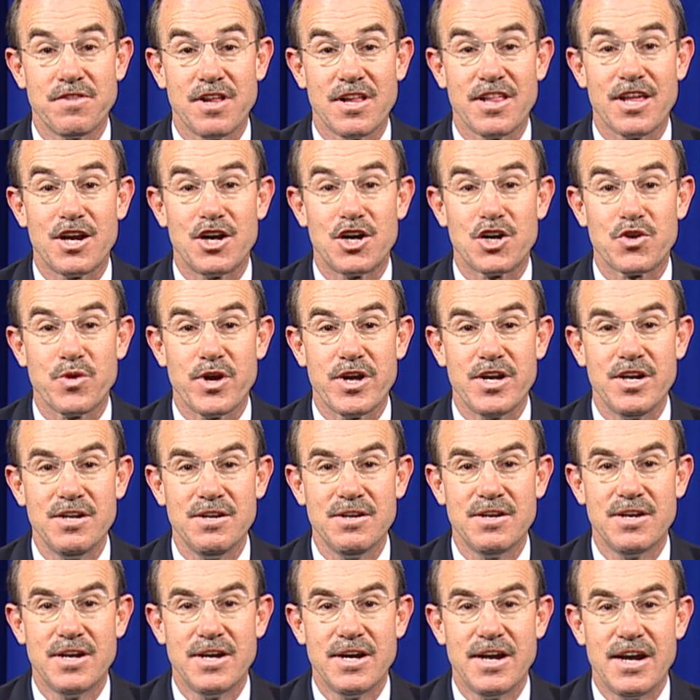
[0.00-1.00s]
the letter of credit
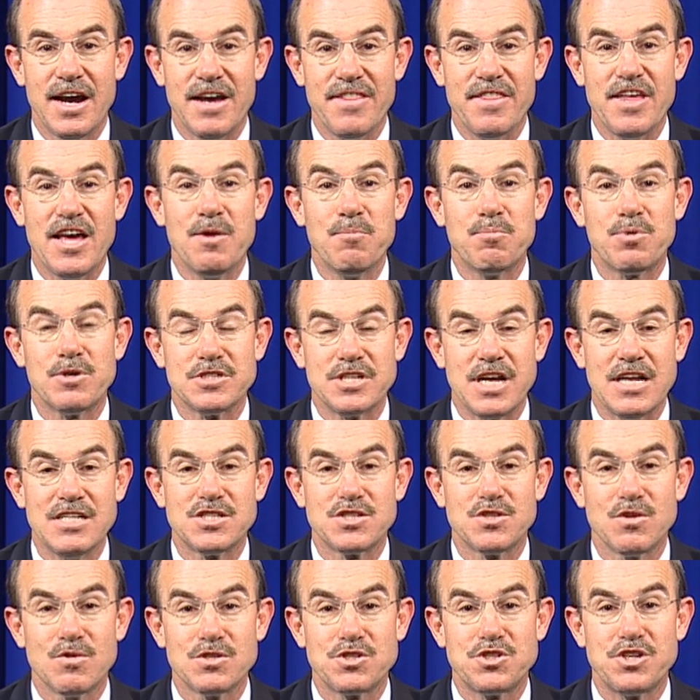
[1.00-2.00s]
and then
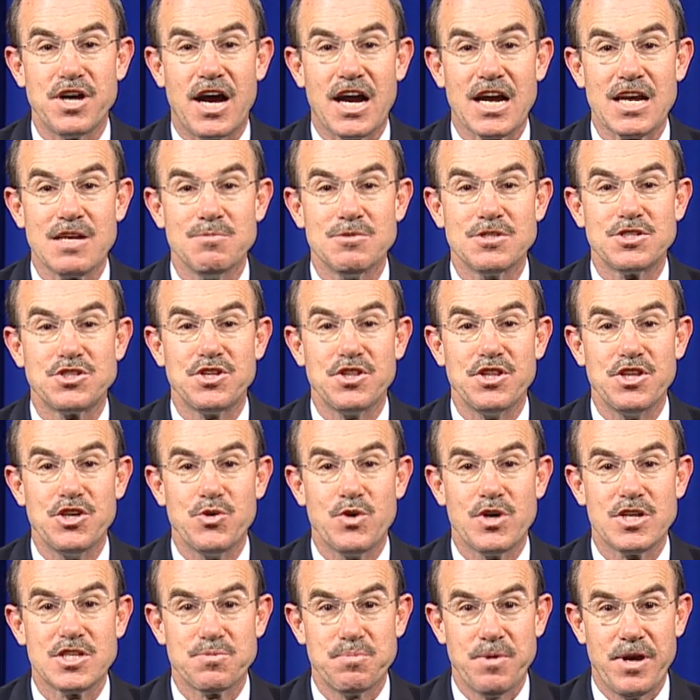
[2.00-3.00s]
presents those documents to the
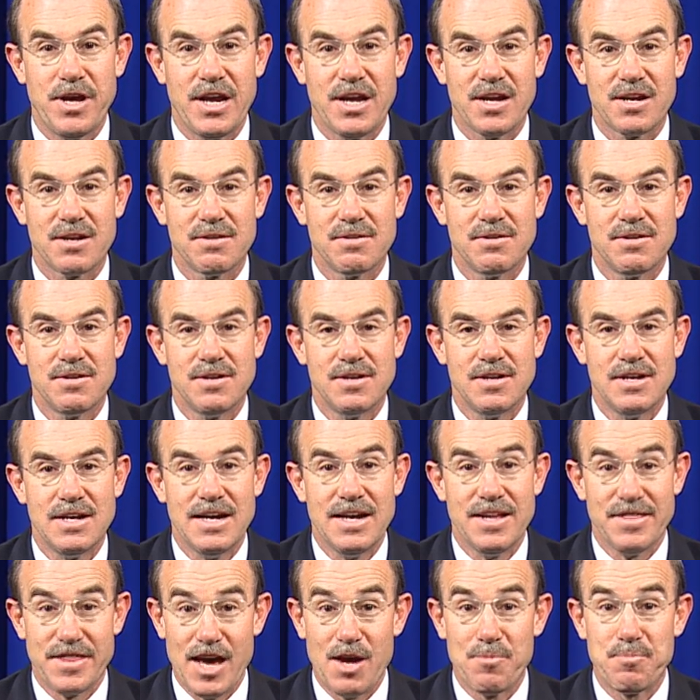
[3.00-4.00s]
U.S. bank.
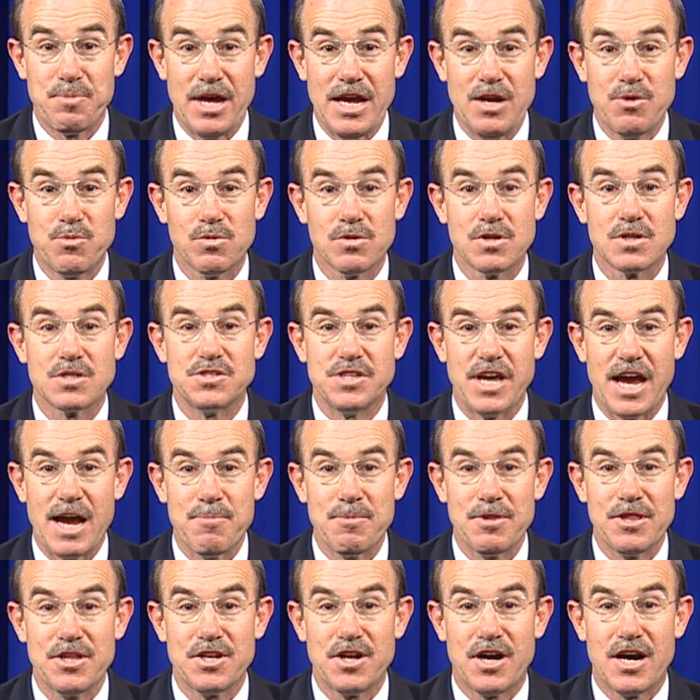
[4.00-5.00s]
That bank will
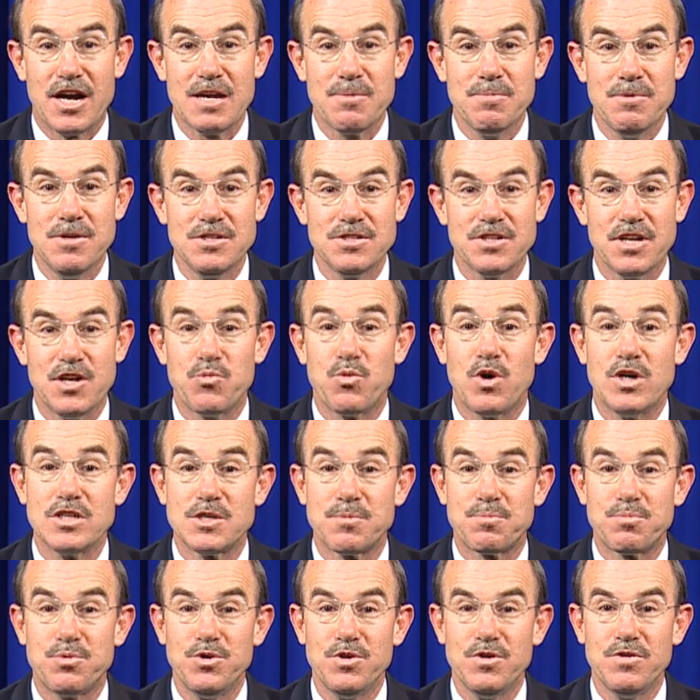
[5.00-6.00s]
examine the documents and once
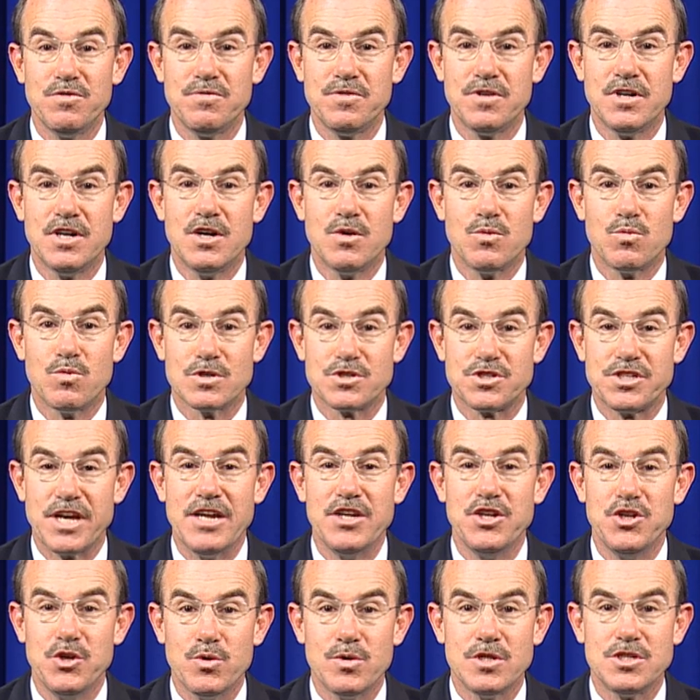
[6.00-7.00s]
approved, will
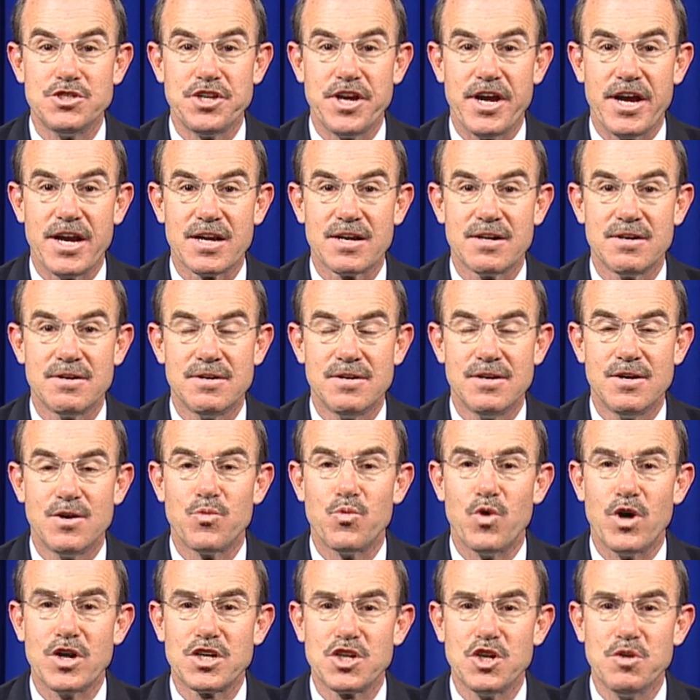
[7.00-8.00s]
send you a check.
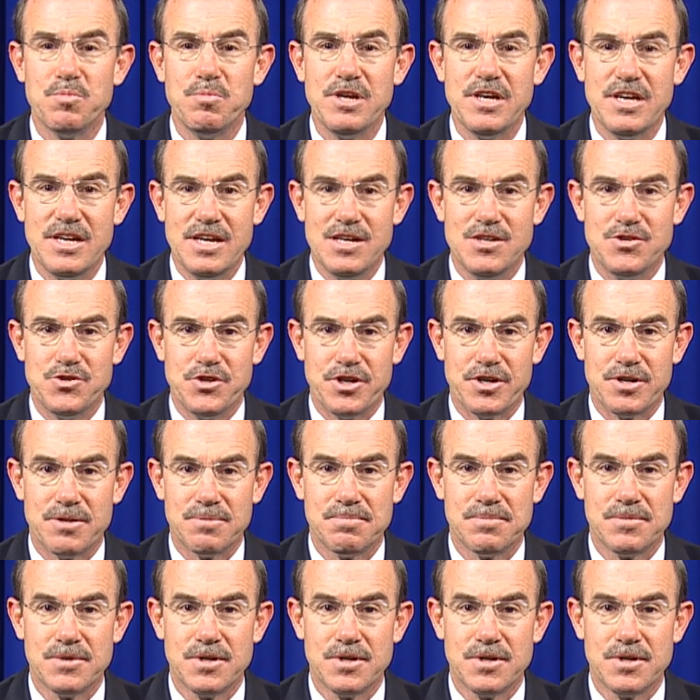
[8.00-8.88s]
What could be easier?